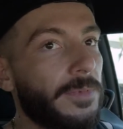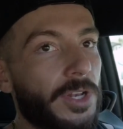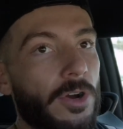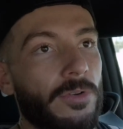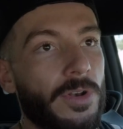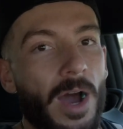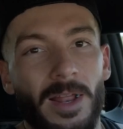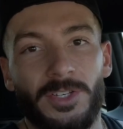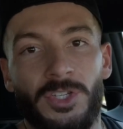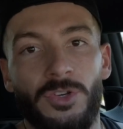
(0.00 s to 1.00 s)
You know,
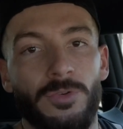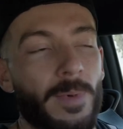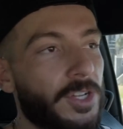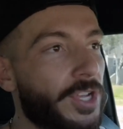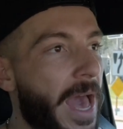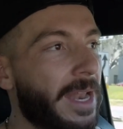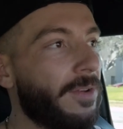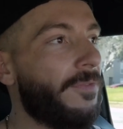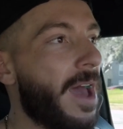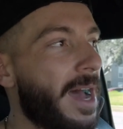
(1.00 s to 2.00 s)
not too much
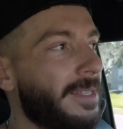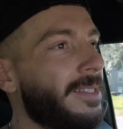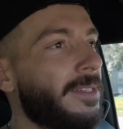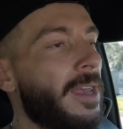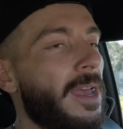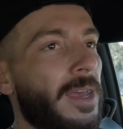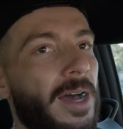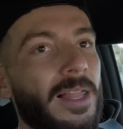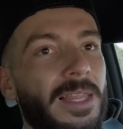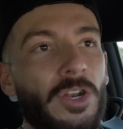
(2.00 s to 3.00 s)
added fats,
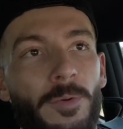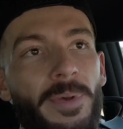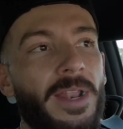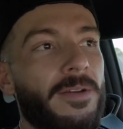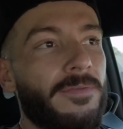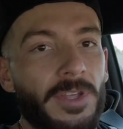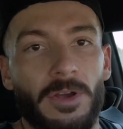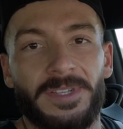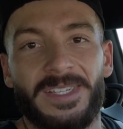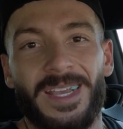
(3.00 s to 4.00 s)
a little bit of, you
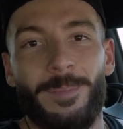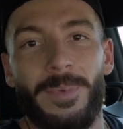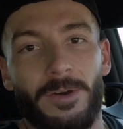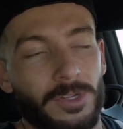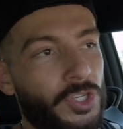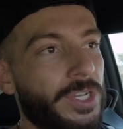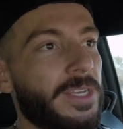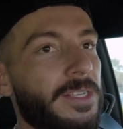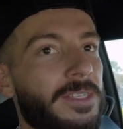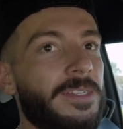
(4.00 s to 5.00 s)
know, skim milk
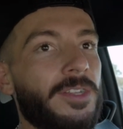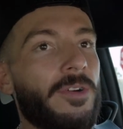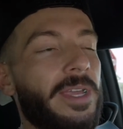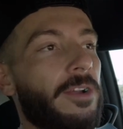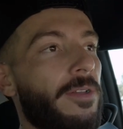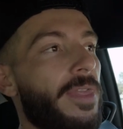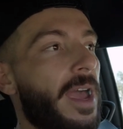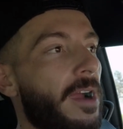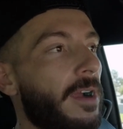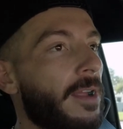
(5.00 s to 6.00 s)
cheese, you know, here and
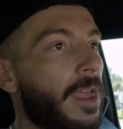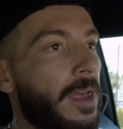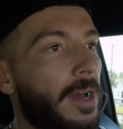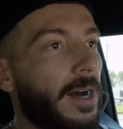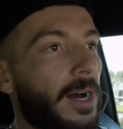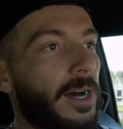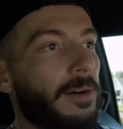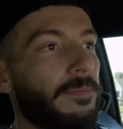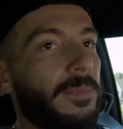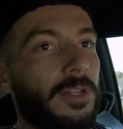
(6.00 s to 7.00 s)
there,
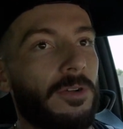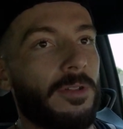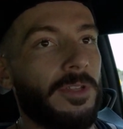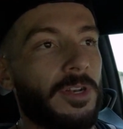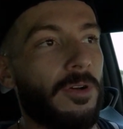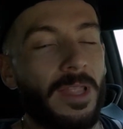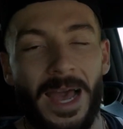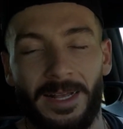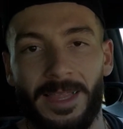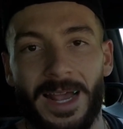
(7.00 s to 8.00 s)
little, you know,
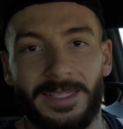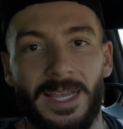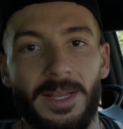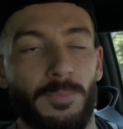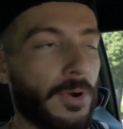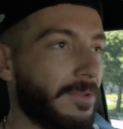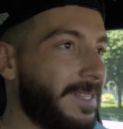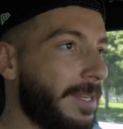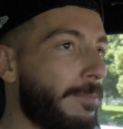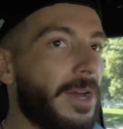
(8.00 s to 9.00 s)
lactate
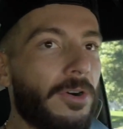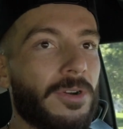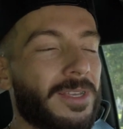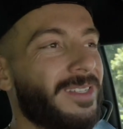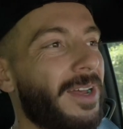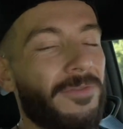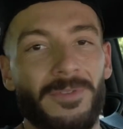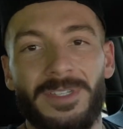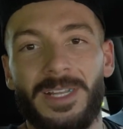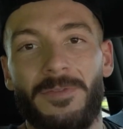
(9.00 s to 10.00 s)
protein milk,
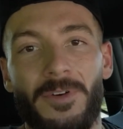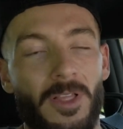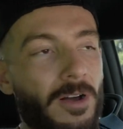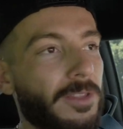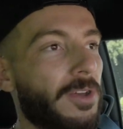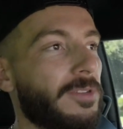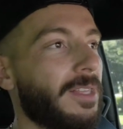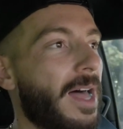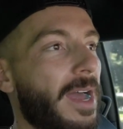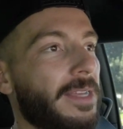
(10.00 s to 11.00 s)
stuff along
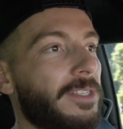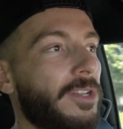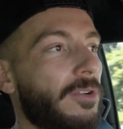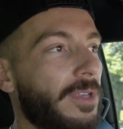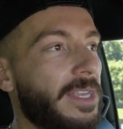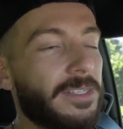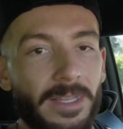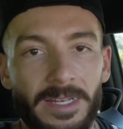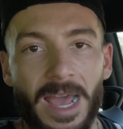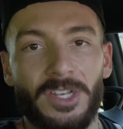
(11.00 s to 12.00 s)
those lines, you know,
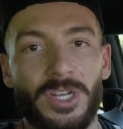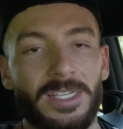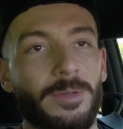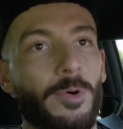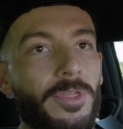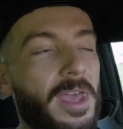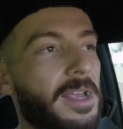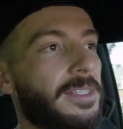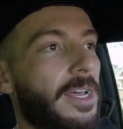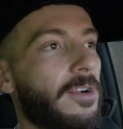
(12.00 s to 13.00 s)
easily digestible
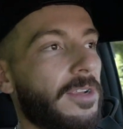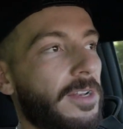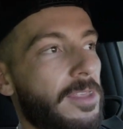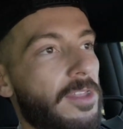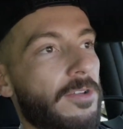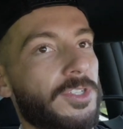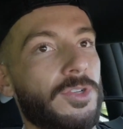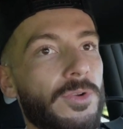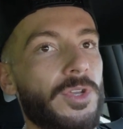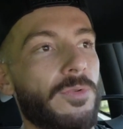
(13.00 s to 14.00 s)
things that aren't going to, you know,
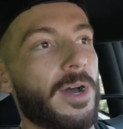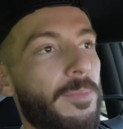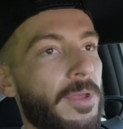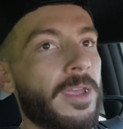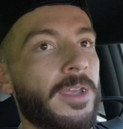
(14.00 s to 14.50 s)
screw you up